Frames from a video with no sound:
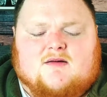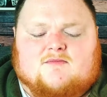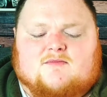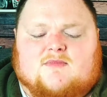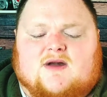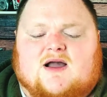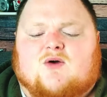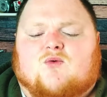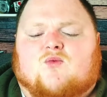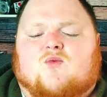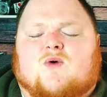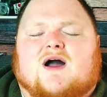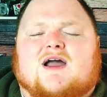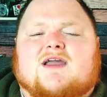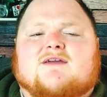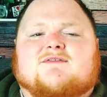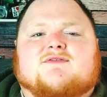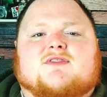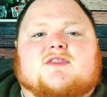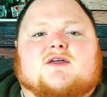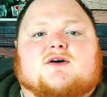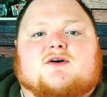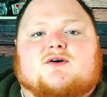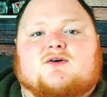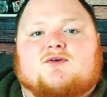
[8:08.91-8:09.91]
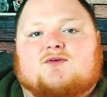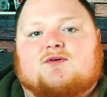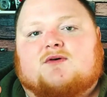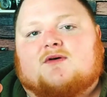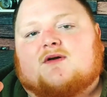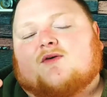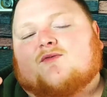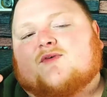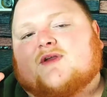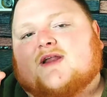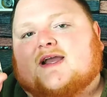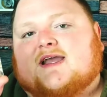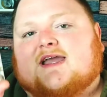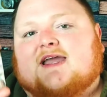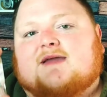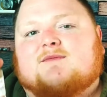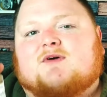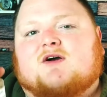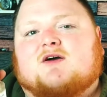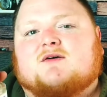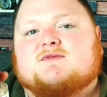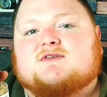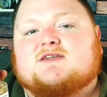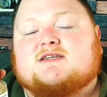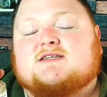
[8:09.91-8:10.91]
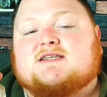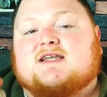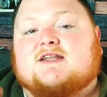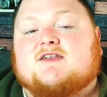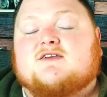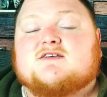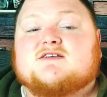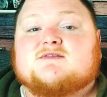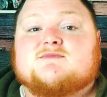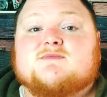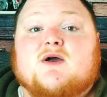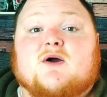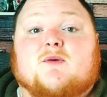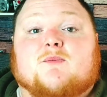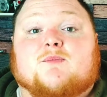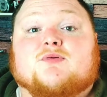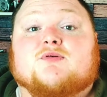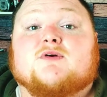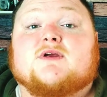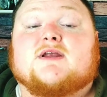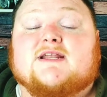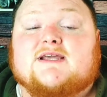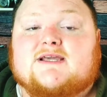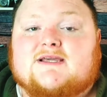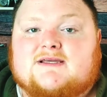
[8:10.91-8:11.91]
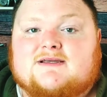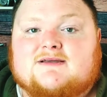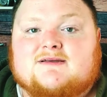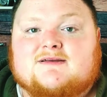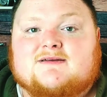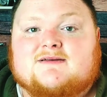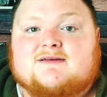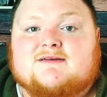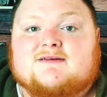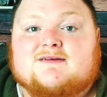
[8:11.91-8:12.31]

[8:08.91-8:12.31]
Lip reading: My wife, though, when I came home, she said, "You smell pretty."